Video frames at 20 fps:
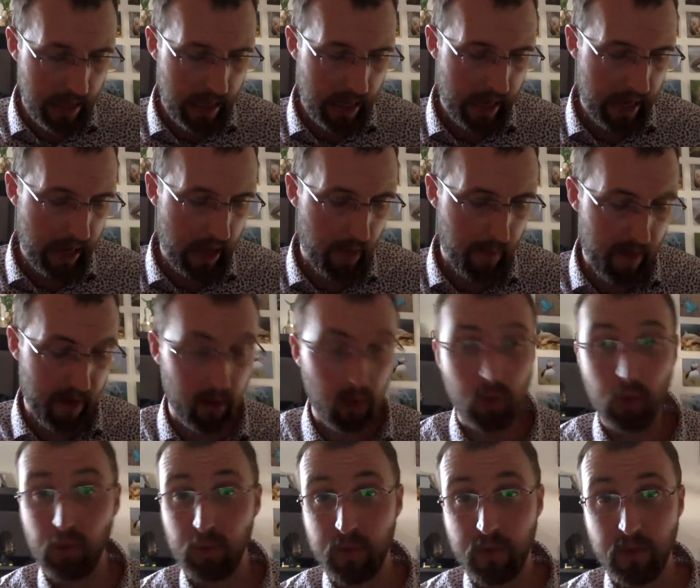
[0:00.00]
And of
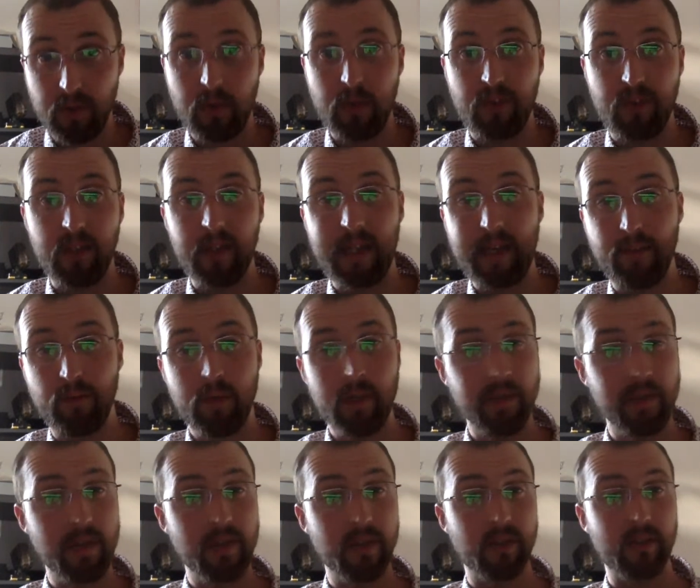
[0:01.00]
course, we do still have
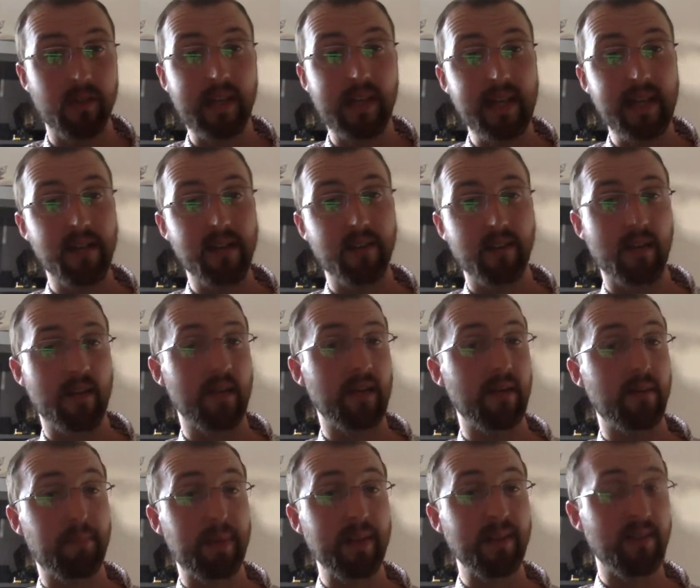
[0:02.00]
rivers, lakes,
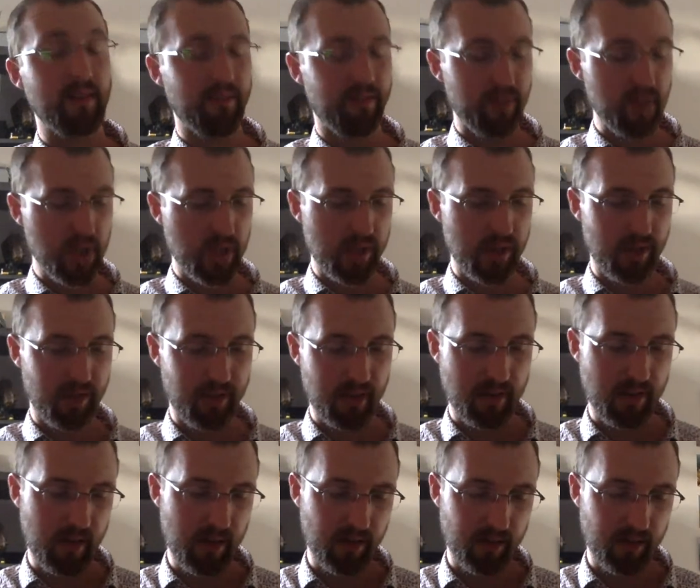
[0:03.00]
and plenty of fish in the city.